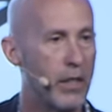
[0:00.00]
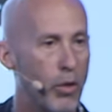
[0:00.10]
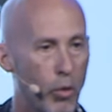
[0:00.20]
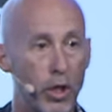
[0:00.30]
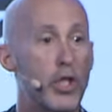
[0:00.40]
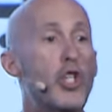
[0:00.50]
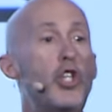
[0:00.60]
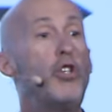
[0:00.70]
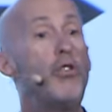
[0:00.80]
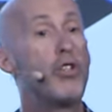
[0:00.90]
or
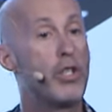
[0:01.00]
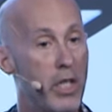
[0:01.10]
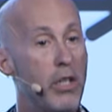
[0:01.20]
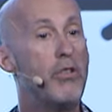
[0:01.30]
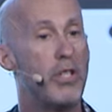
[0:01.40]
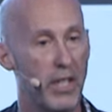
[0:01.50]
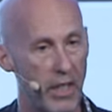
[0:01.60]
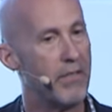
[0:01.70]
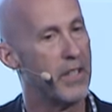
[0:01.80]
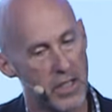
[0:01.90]
choose to use it
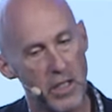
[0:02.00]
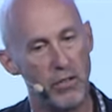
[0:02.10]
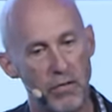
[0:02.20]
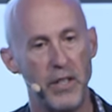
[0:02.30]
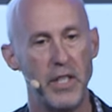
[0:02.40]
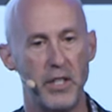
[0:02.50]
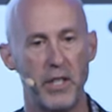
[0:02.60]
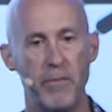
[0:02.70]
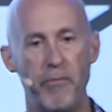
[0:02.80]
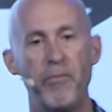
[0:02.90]
if it's a new feature?
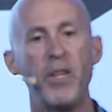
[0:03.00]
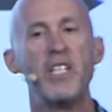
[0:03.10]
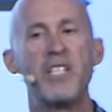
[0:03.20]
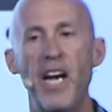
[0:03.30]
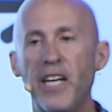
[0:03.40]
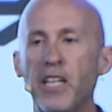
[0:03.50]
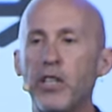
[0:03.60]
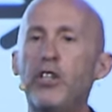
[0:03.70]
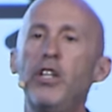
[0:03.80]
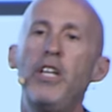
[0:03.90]
Second,
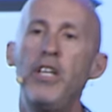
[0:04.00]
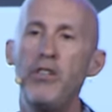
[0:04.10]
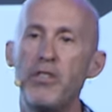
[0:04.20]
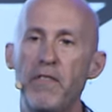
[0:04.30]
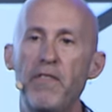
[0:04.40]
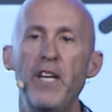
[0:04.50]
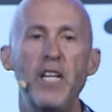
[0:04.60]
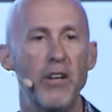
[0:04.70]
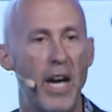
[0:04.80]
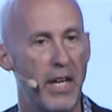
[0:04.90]
could the user
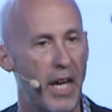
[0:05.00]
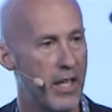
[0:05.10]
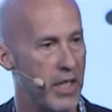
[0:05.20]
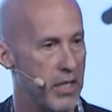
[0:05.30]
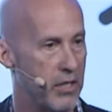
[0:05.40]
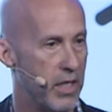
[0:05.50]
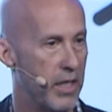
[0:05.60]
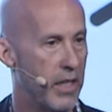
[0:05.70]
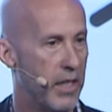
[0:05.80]
figure out how to use it?